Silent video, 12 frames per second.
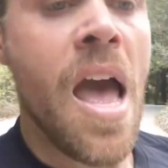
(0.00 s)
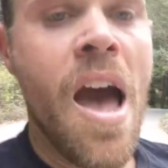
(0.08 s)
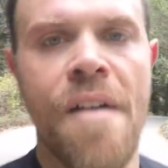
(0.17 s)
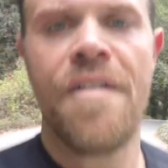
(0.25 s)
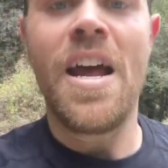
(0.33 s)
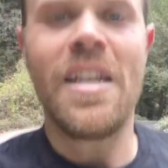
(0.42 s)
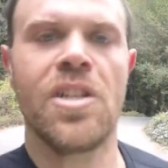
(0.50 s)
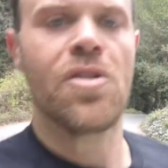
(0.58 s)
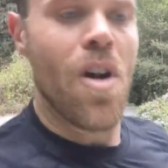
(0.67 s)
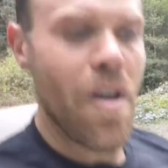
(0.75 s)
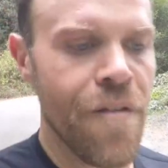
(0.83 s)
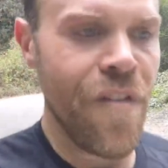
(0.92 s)
Have a nice
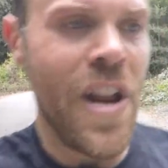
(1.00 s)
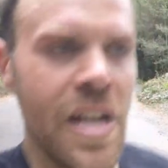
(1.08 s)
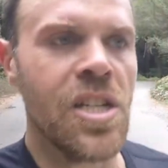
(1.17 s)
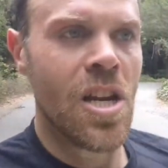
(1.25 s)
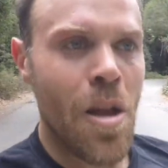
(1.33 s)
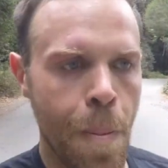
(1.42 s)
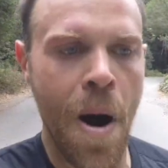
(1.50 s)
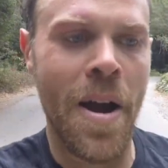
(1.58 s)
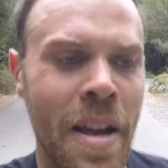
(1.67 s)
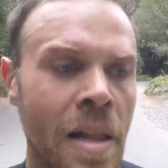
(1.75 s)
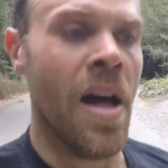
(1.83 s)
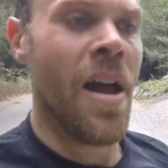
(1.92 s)
strong finish to the
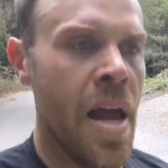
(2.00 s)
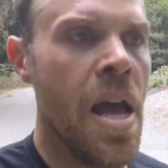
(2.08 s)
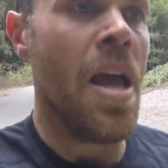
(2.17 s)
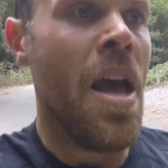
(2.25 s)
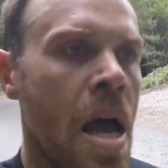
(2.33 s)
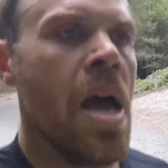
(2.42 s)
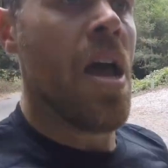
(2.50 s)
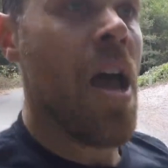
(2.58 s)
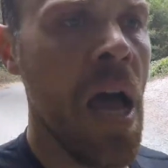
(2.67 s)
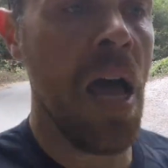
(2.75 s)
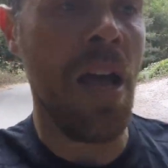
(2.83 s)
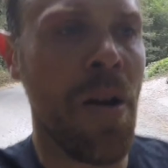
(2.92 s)
parking lot.
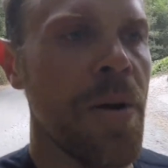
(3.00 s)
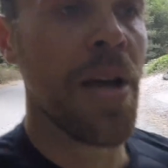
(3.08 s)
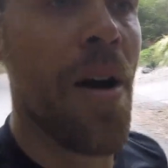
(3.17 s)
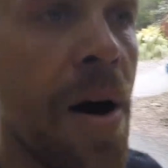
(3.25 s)
Here we go.